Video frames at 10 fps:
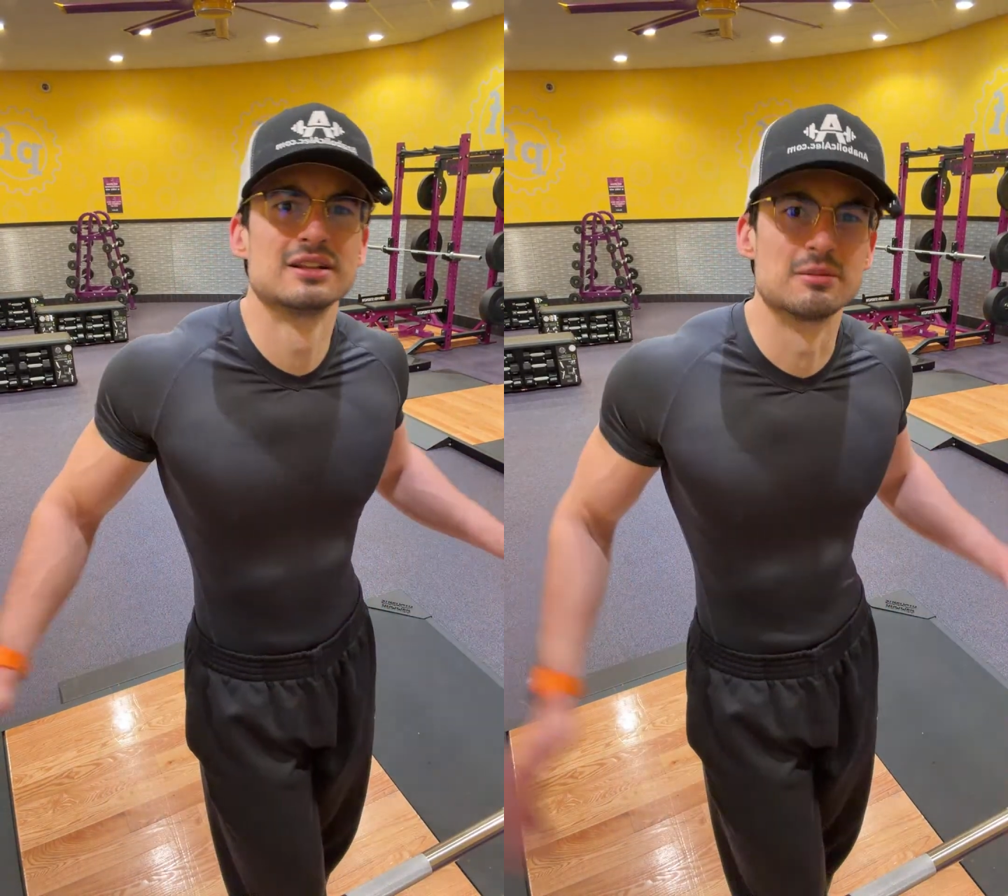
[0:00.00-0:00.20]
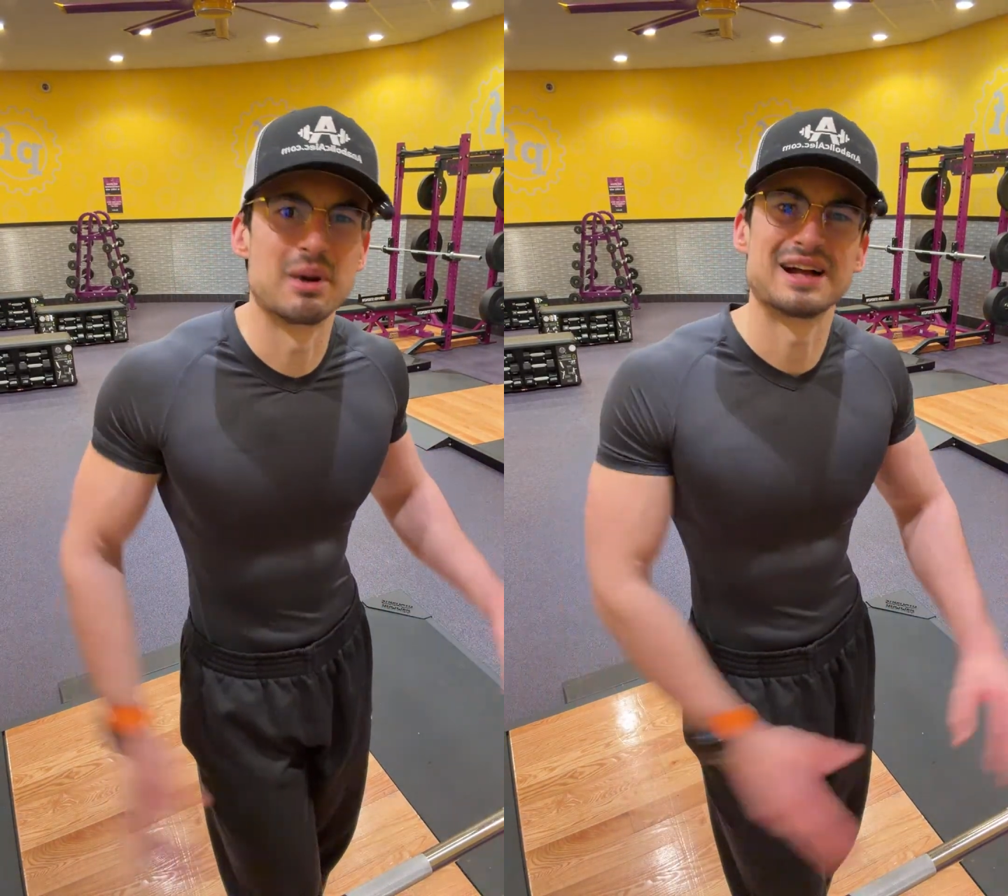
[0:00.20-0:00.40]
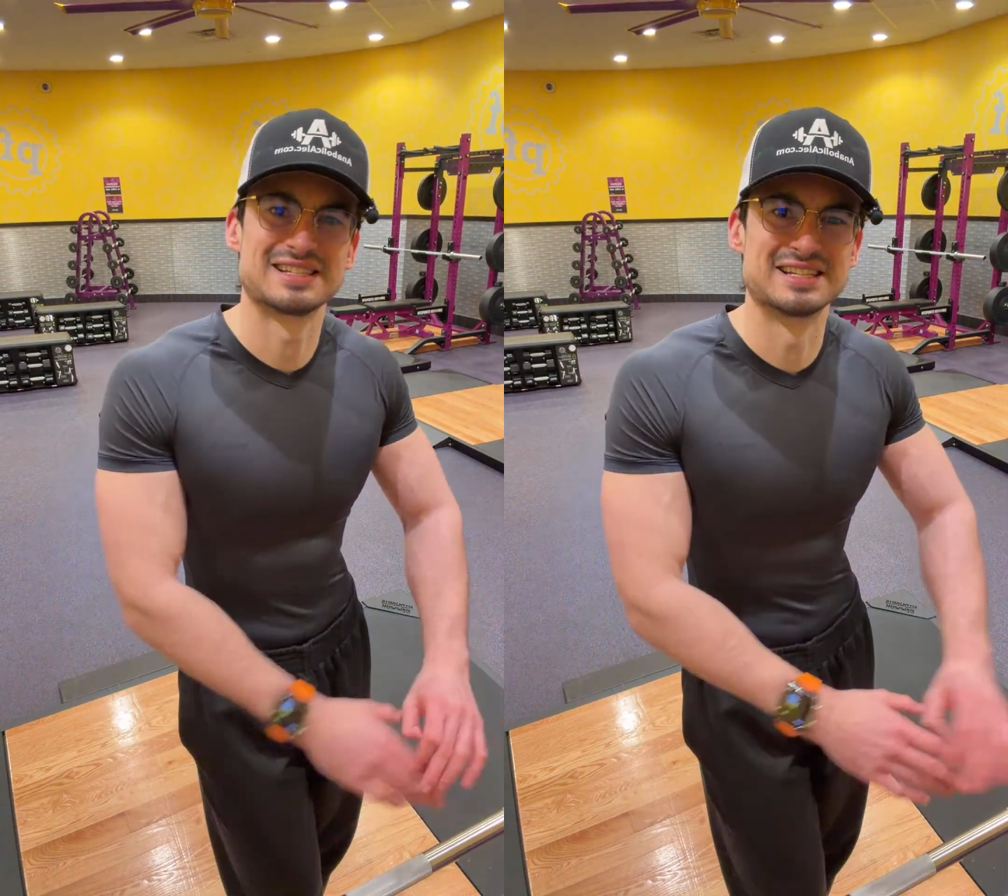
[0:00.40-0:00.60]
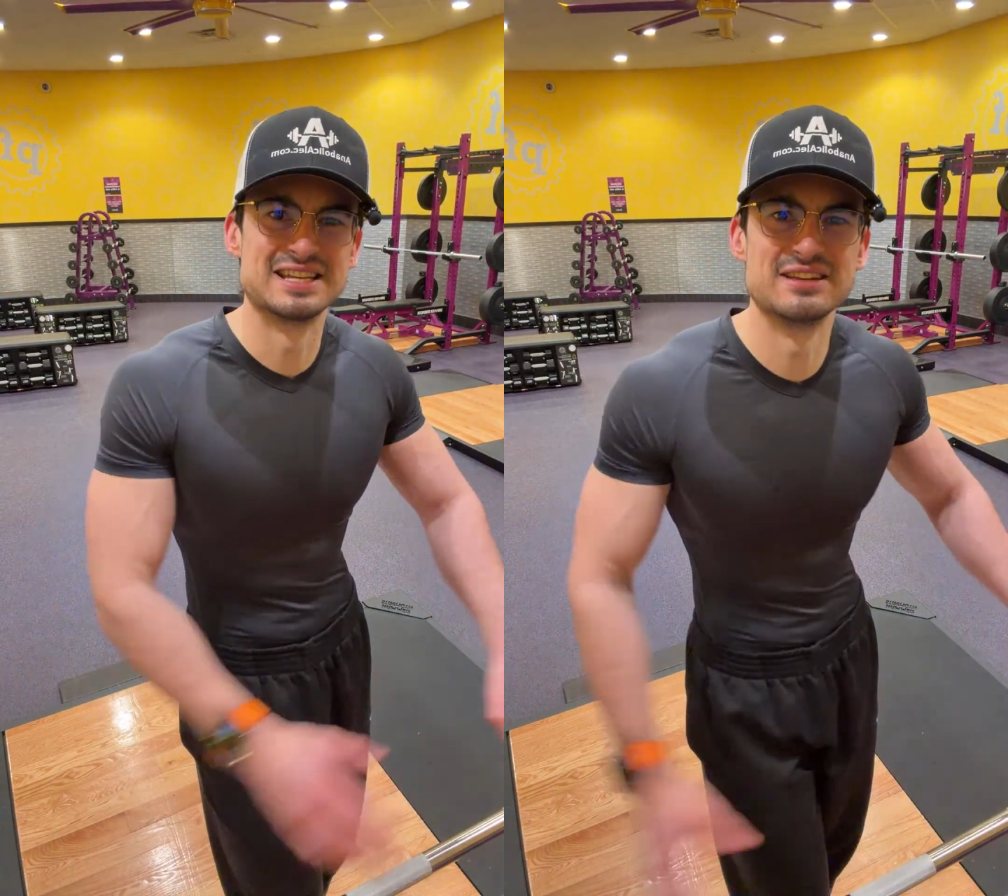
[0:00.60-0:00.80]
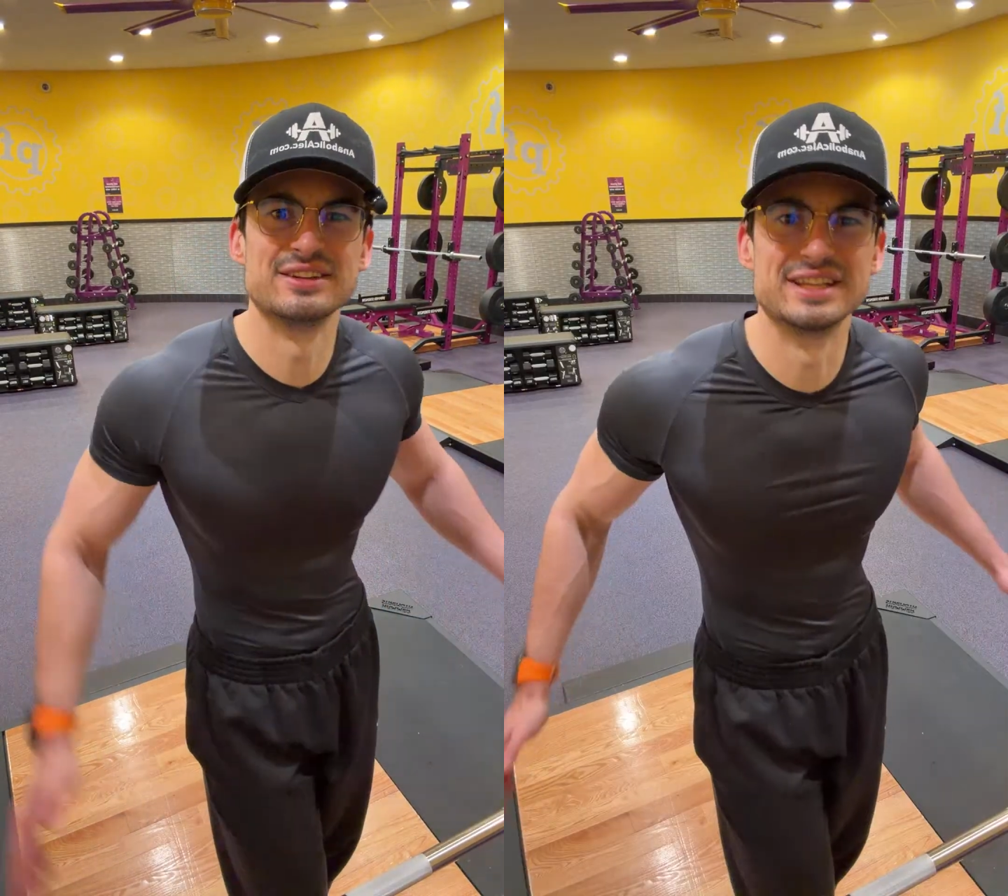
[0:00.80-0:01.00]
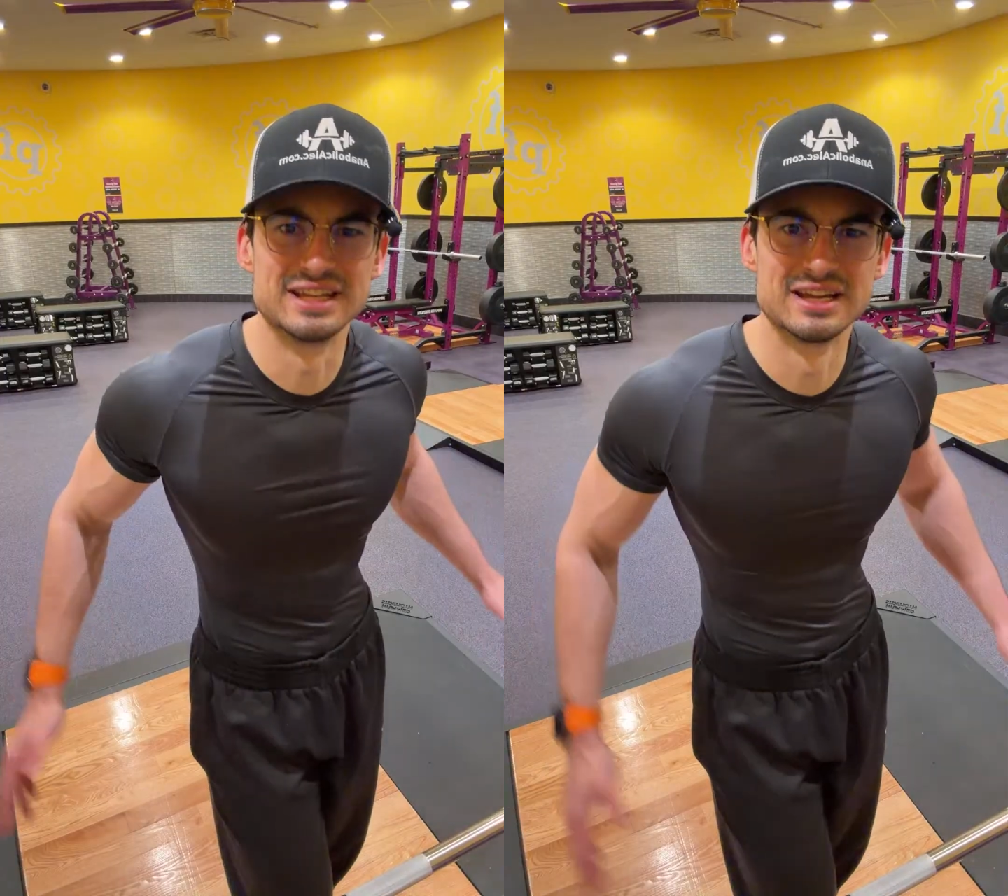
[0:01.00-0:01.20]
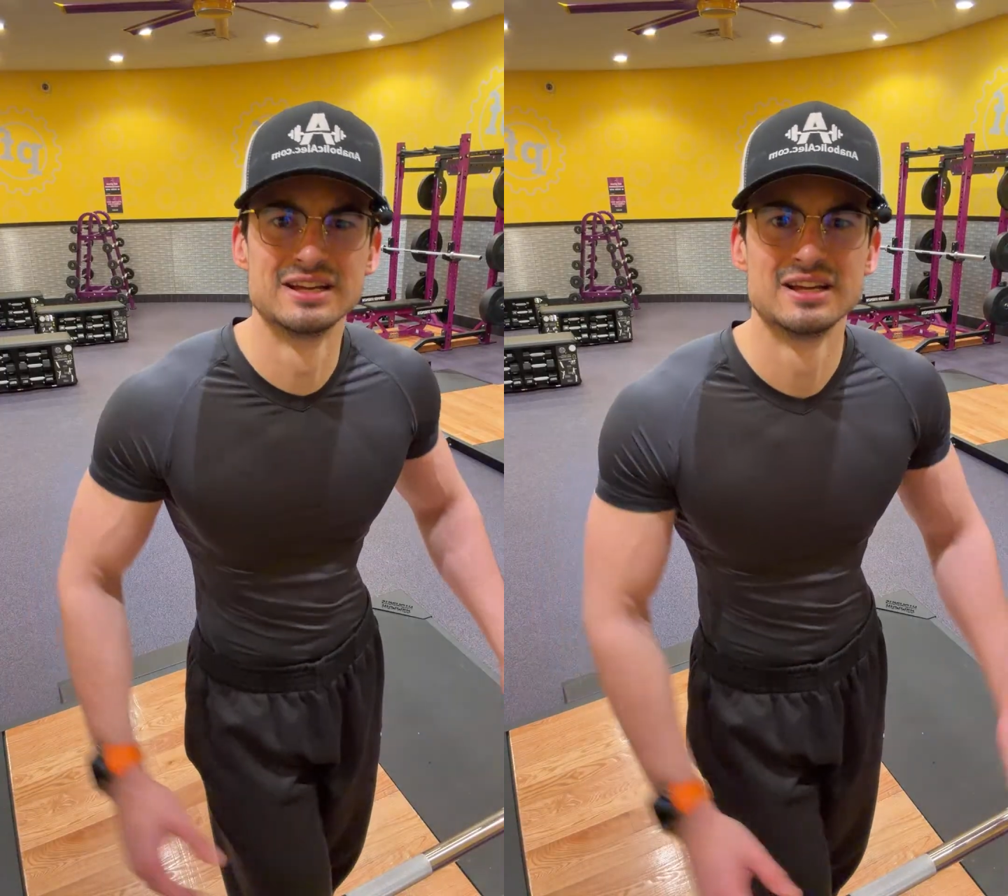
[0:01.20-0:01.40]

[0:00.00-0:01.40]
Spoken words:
the positivity